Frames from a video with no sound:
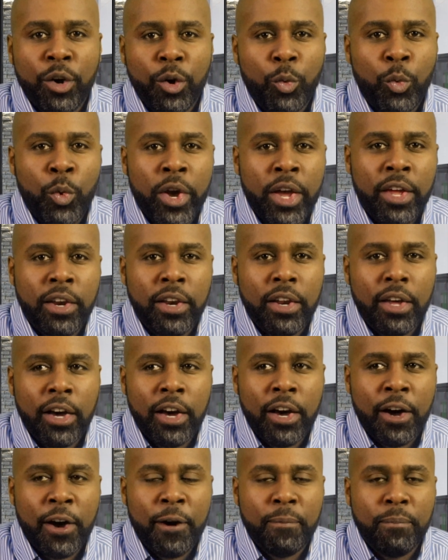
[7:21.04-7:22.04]
when
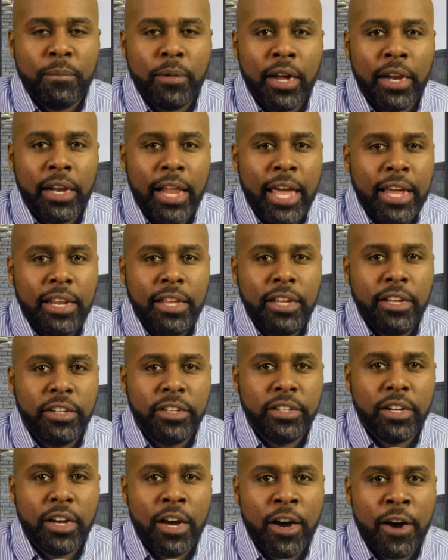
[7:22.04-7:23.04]
a
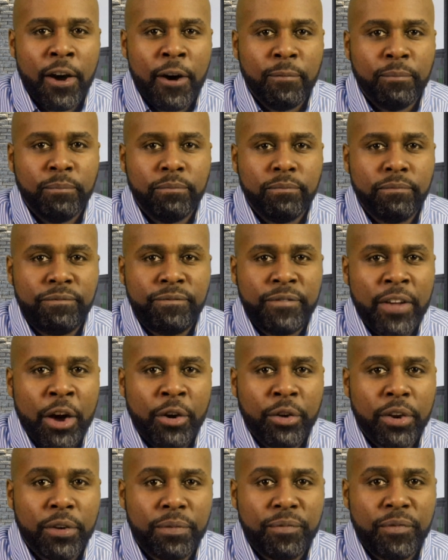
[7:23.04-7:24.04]
lady
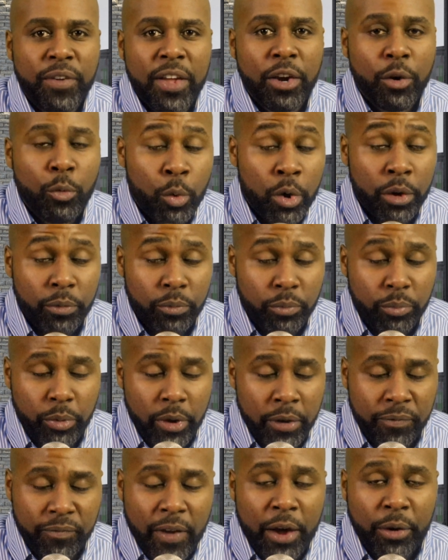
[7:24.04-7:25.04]
found a finger. Well,
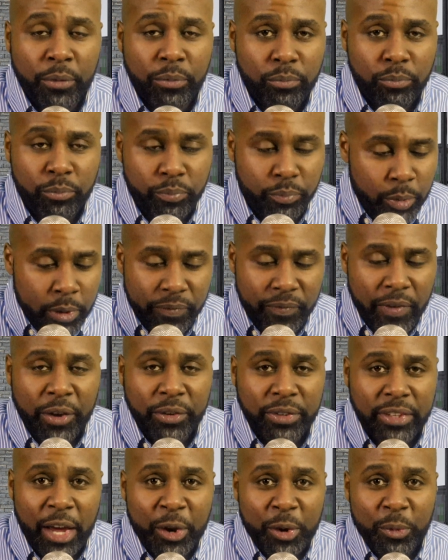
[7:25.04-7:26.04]
we
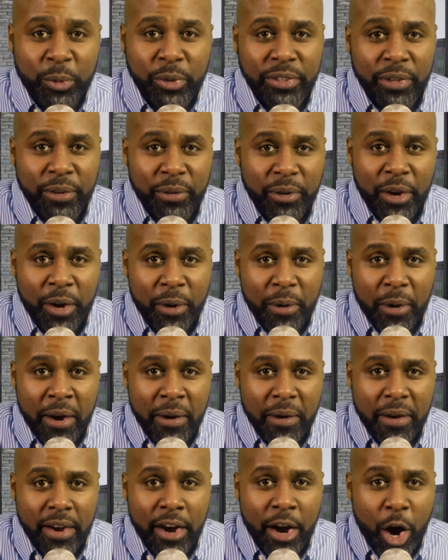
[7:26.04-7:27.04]
found out it was
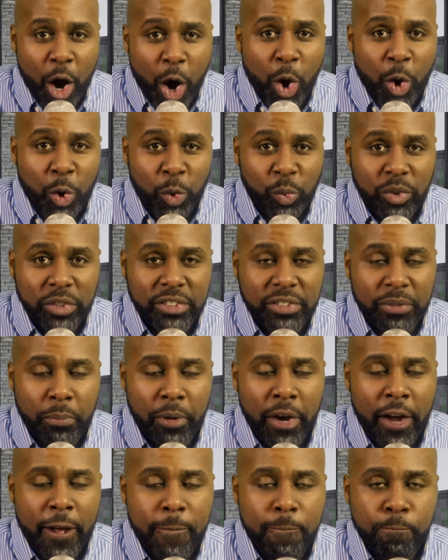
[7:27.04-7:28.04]
a hoax,
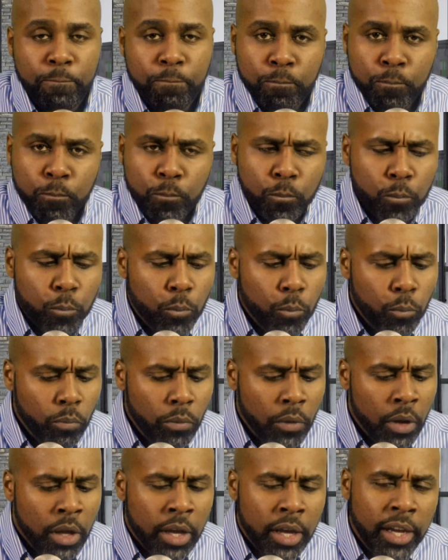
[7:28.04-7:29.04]
but
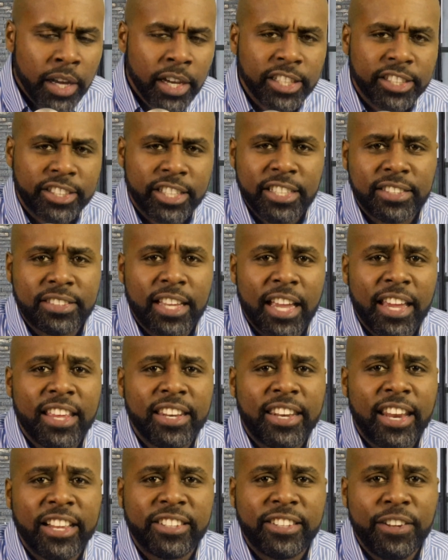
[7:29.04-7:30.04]
she
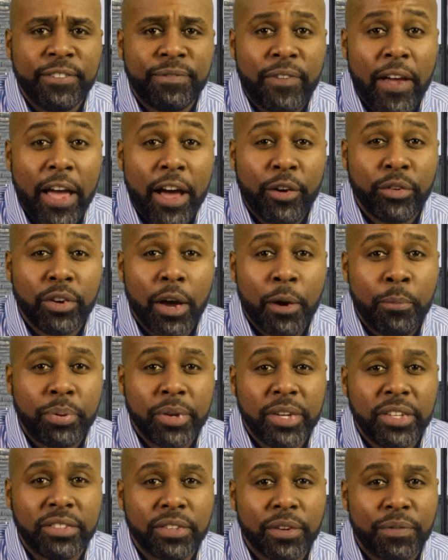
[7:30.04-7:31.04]
stated that she found a
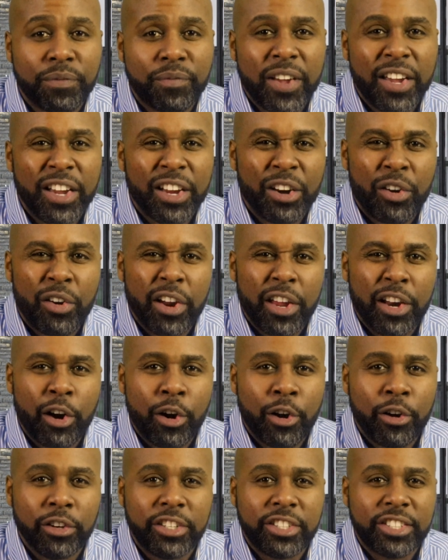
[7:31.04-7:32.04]
piece of finger in
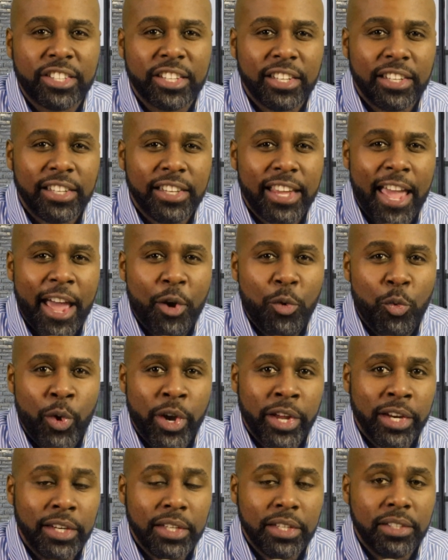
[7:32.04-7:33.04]
her chili at
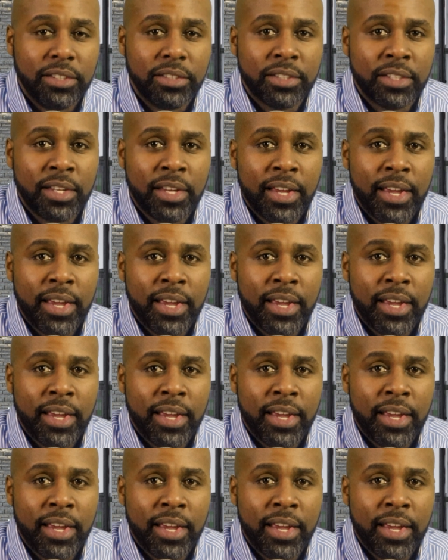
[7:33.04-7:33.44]
Wendy's.